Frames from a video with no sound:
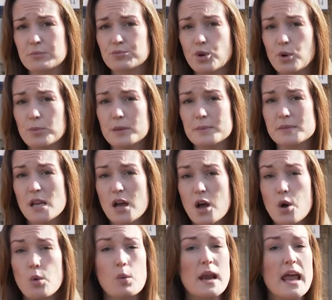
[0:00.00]
problems,
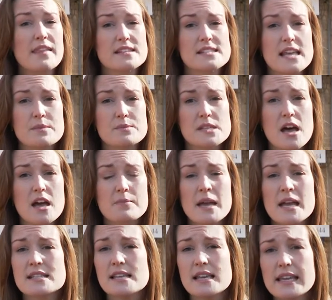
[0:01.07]
while at the same time
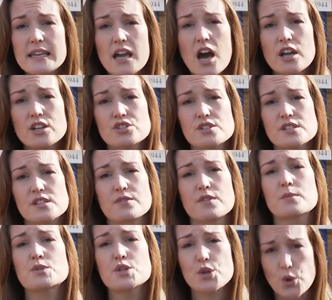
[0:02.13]
taking hundreds of
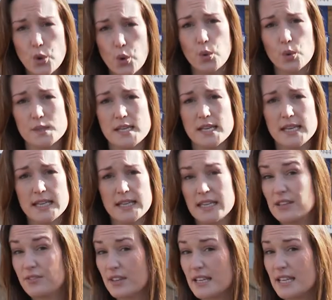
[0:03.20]
them to court.
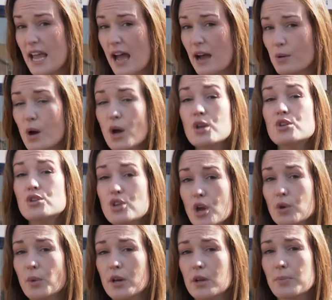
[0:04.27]
Even now,
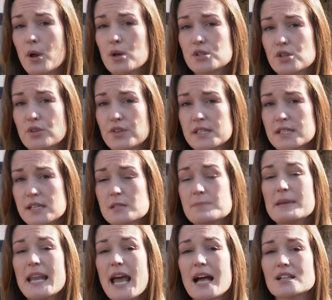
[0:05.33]
no one at Post Office has
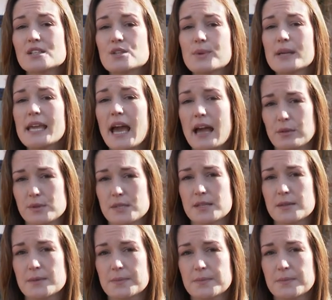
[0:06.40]
been held to account.